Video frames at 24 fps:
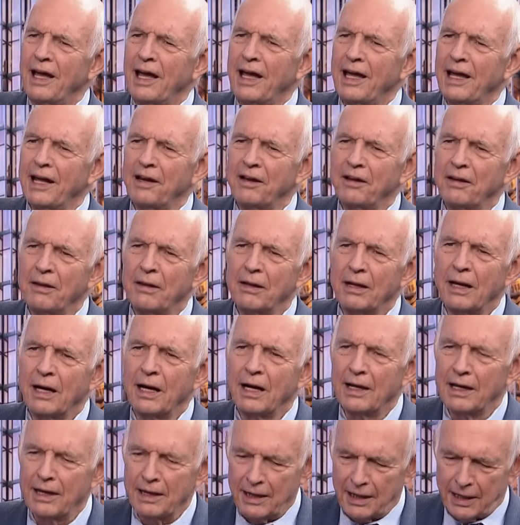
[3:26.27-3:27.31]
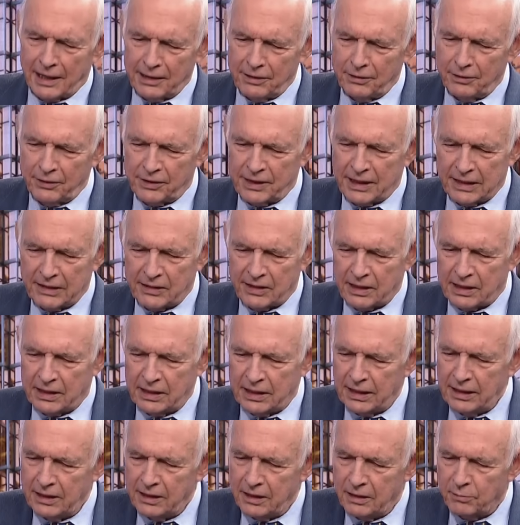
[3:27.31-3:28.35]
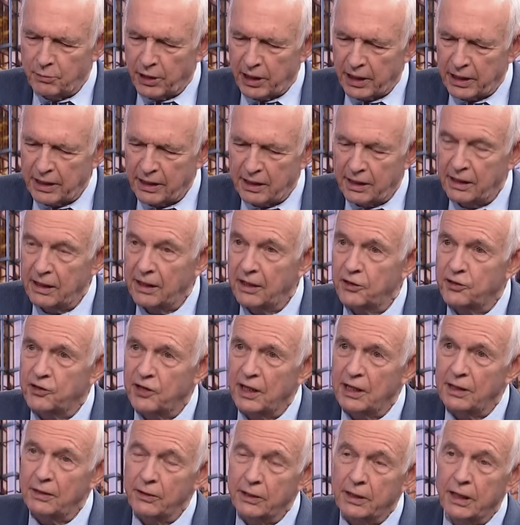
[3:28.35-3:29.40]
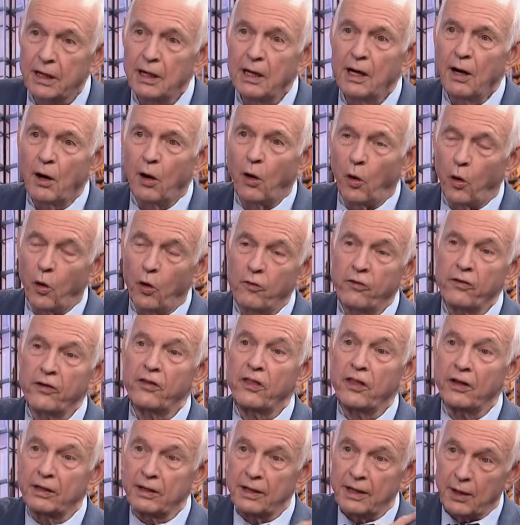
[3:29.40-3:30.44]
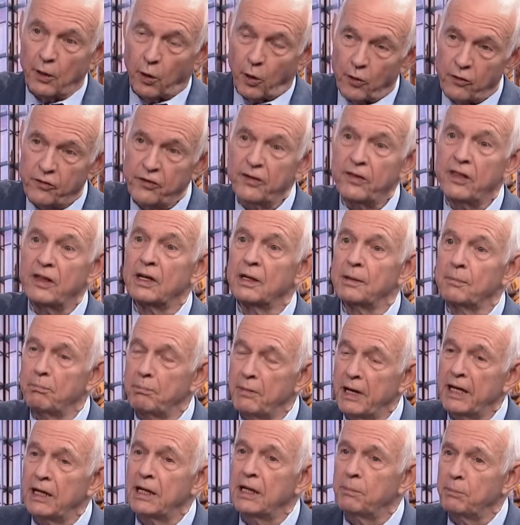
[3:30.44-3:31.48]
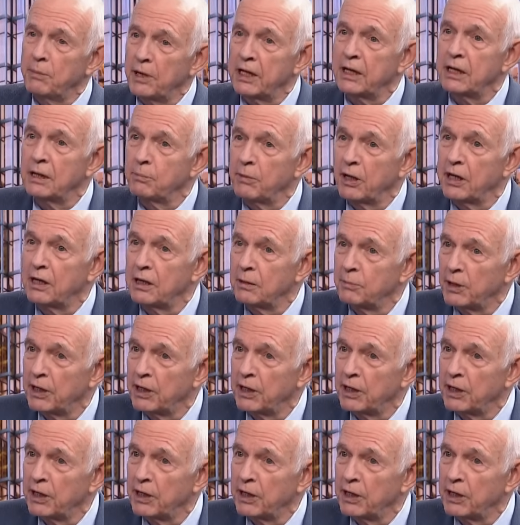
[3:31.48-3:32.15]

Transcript: And I look at the Canadian market and I say, look at over the many, many, many,